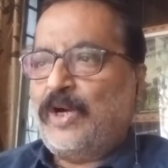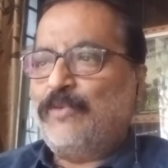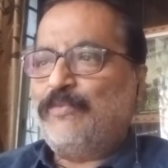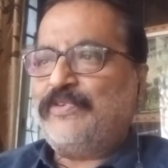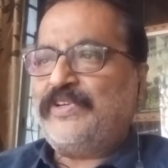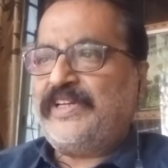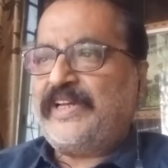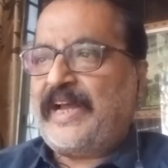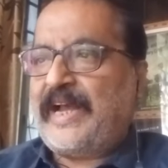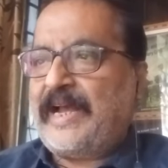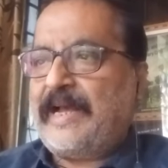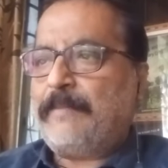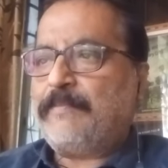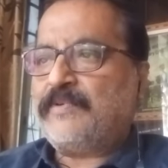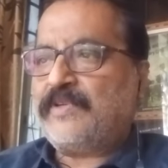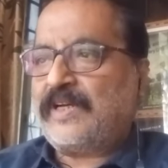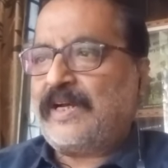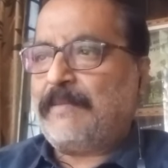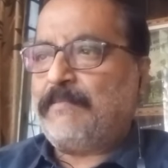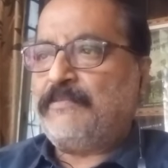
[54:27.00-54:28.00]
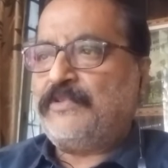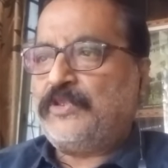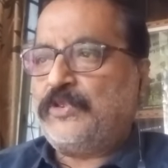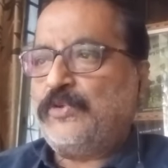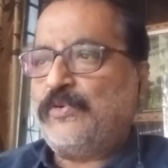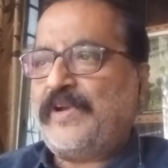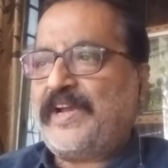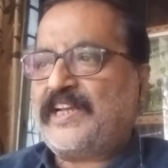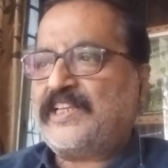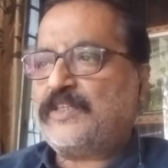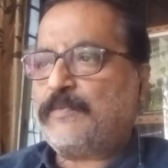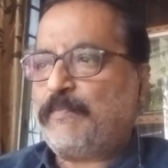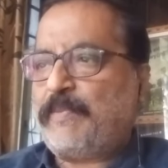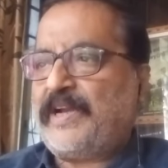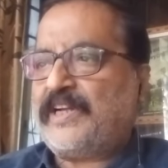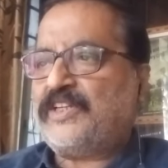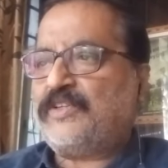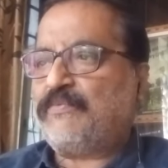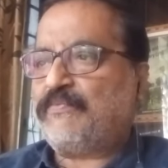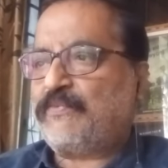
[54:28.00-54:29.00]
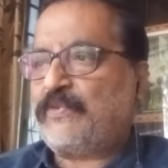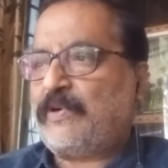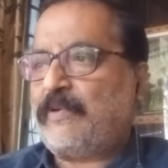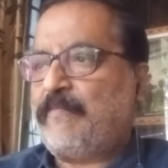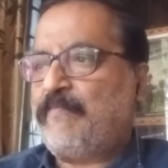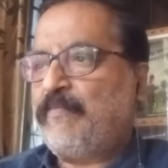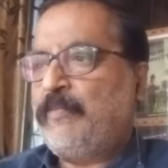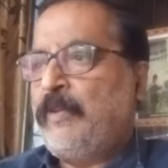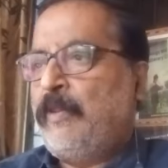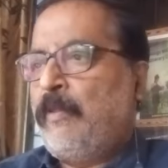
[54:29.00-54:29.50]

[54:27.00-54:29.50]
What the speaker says: we have come to expect from